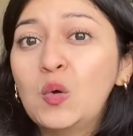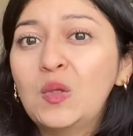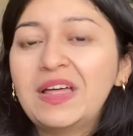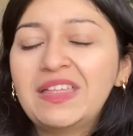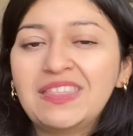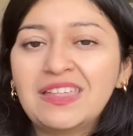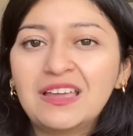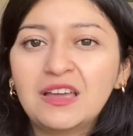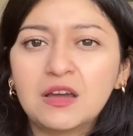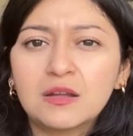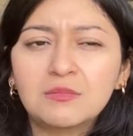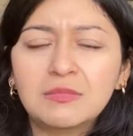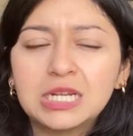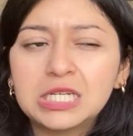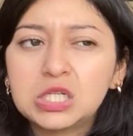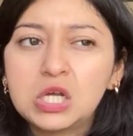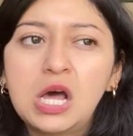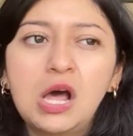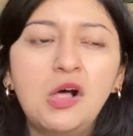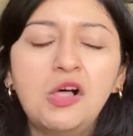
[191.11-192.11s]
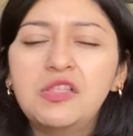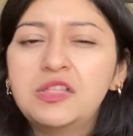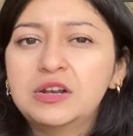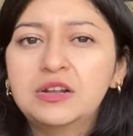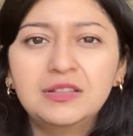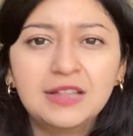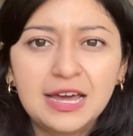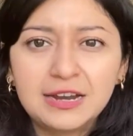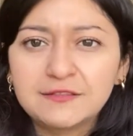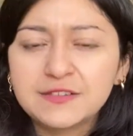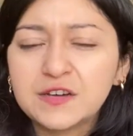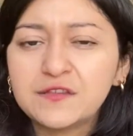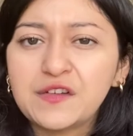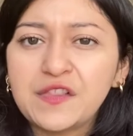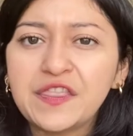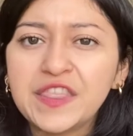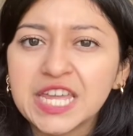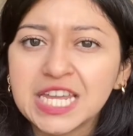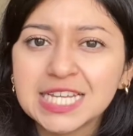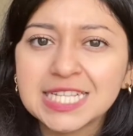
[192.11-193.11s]
I think, on mental health and a lot of
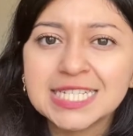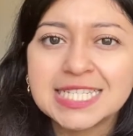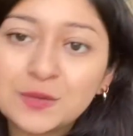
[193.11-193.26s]
different things.